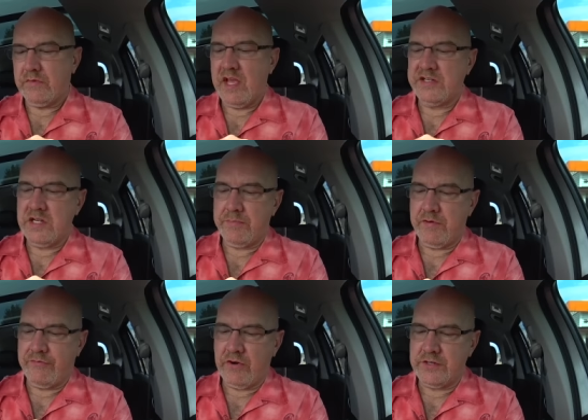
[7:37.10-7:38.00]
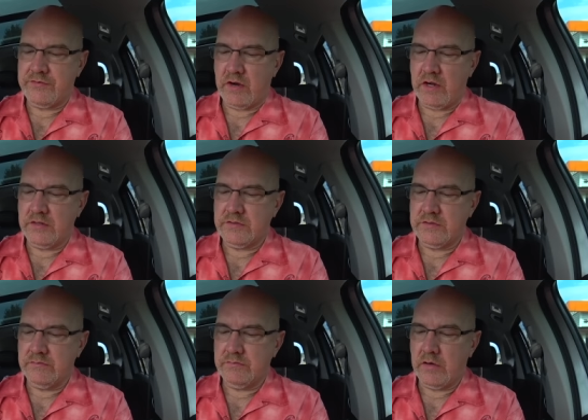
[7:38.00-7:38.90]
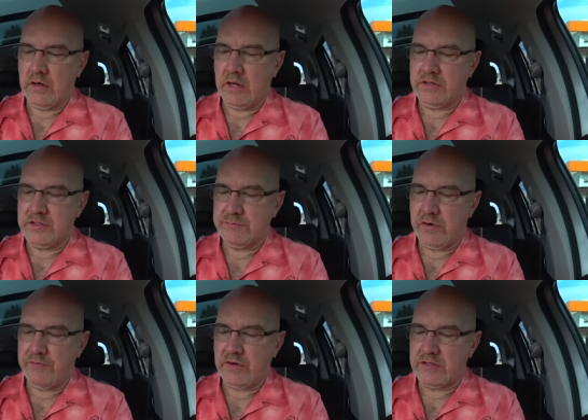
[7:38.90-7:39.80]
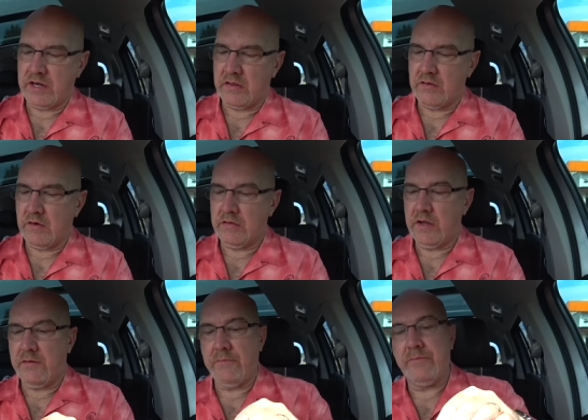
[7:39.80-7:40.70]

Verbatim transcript: Ketchup and french fries are like just perfect together, aren't they?